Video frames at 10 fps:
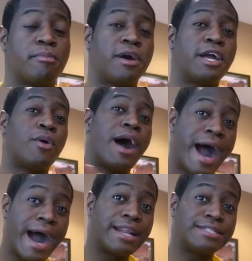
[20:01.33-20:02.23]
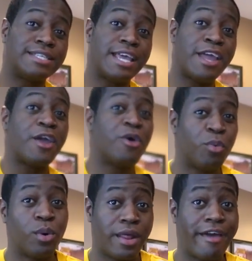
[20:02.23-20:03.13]
Mario Odyssey
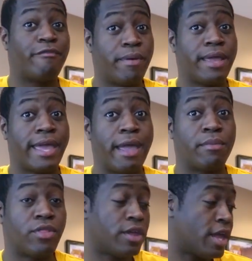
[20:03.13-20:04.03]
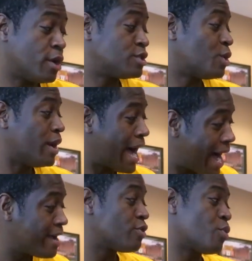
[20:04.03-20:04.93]
would have been Game of the Year. So
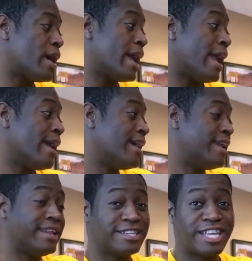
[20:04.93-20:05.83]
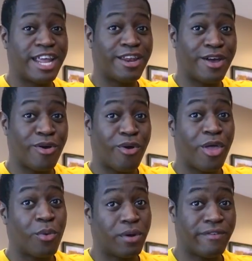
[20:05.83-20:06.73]
either way, Nintendo
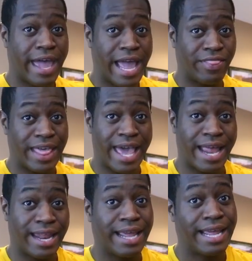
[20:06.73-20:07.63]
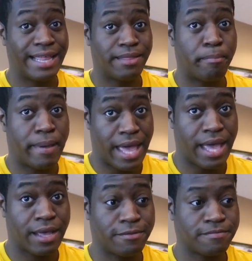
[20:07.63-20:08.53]
would have had that in the
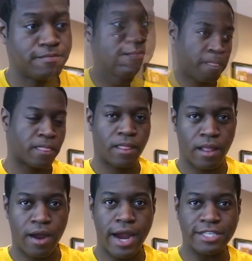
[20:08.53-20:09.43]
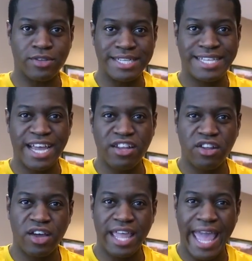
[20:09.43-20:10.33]
bag. Alright, so let's take a
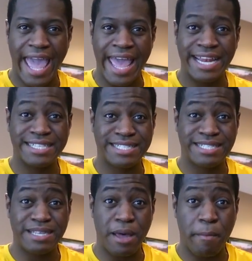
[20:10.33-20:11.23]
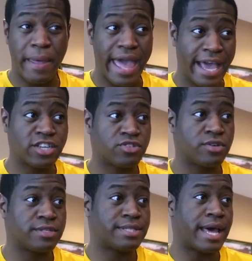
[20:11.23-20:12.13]
look at some
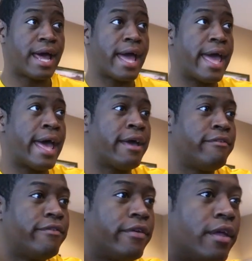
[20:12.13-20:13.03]
extras that I have.